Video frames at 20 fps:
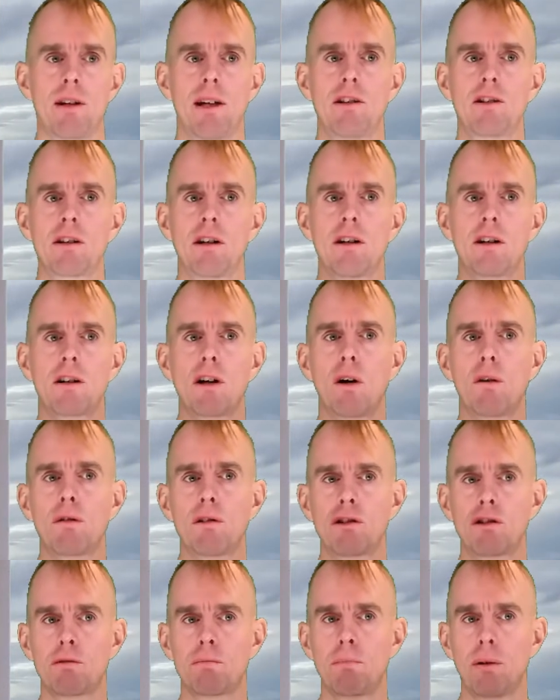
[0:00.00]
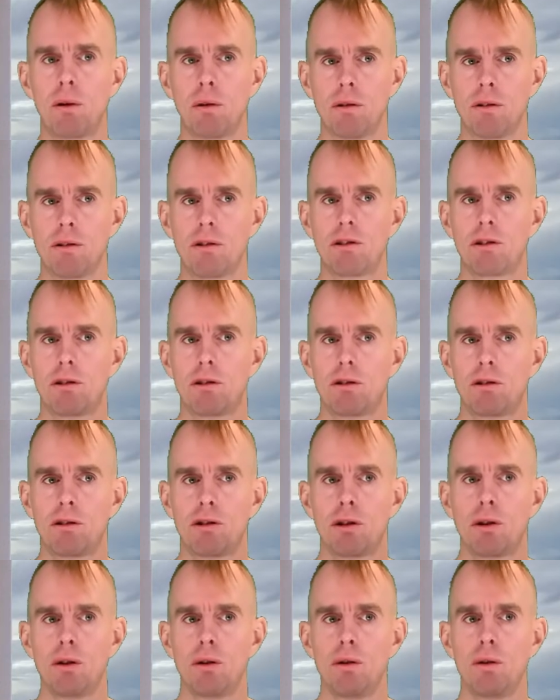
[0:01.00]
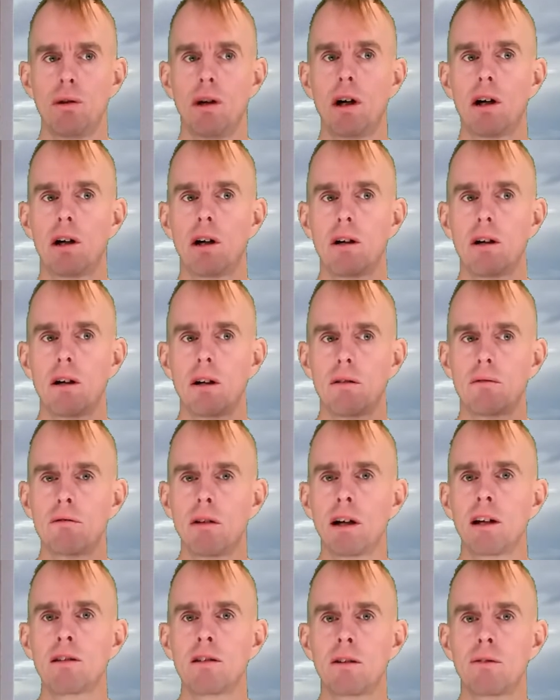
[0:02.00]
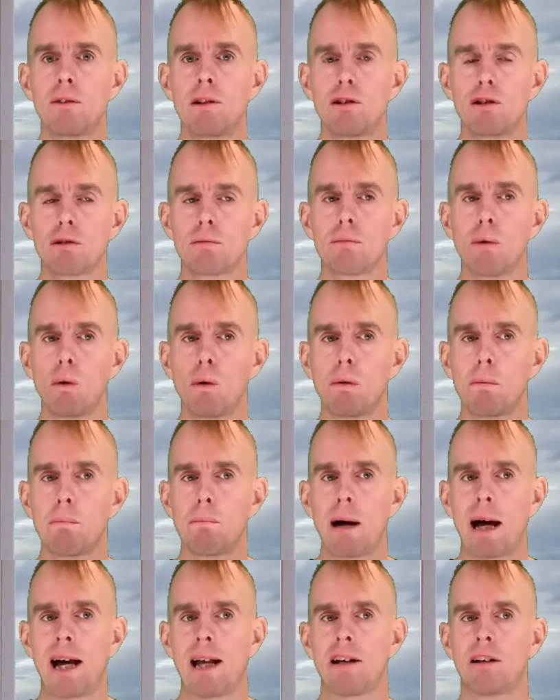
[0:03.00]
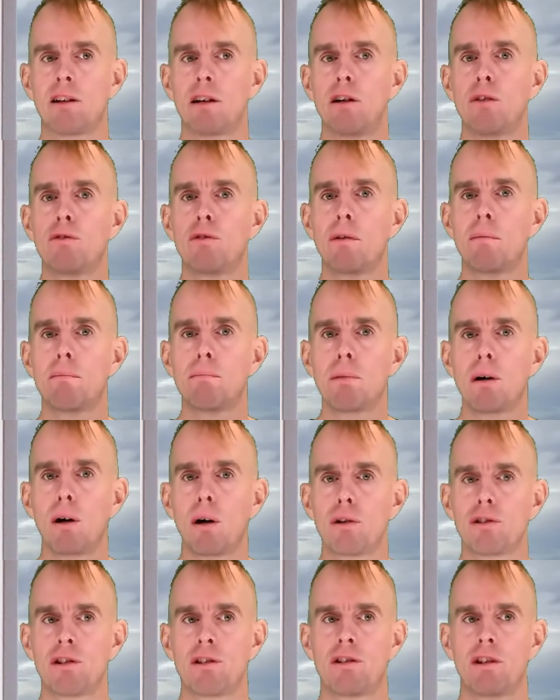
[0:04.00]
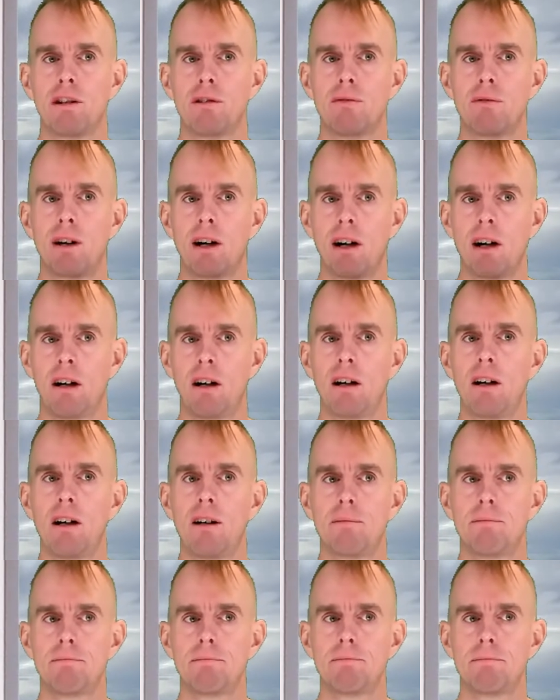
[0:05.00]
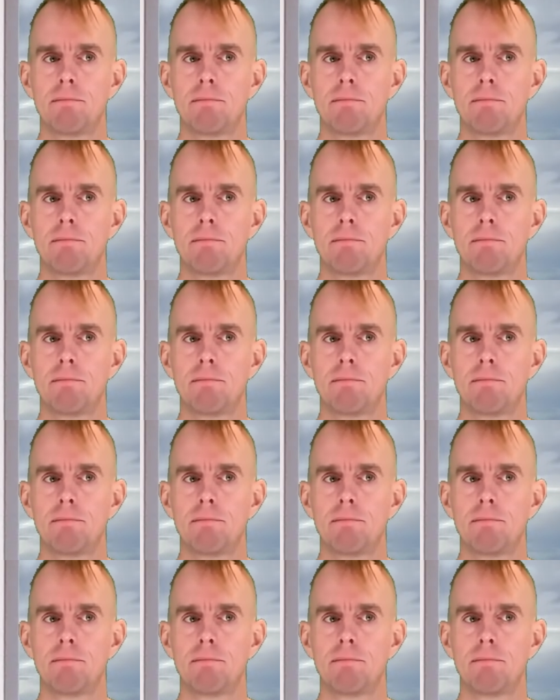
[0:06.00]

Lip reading: it's going to correspond to a relatively small band of positive R.